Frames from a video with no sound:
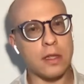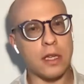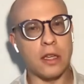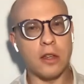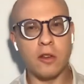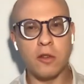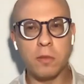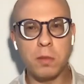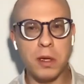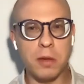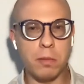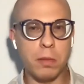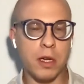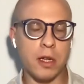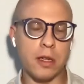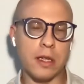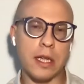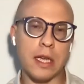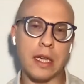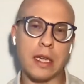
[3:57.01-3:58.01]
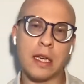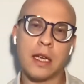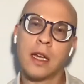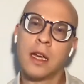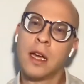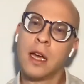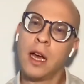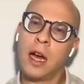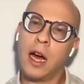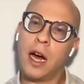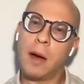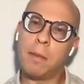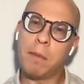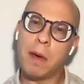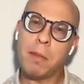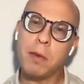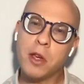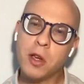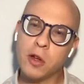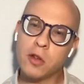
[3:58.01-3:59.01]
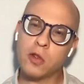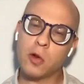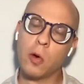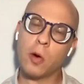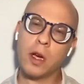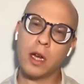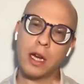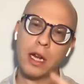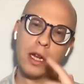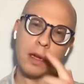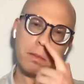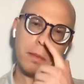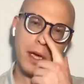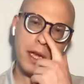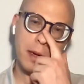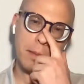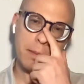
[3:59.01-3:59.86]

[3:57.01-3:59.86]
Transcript: that you've been building. Maybe you could talk a little bit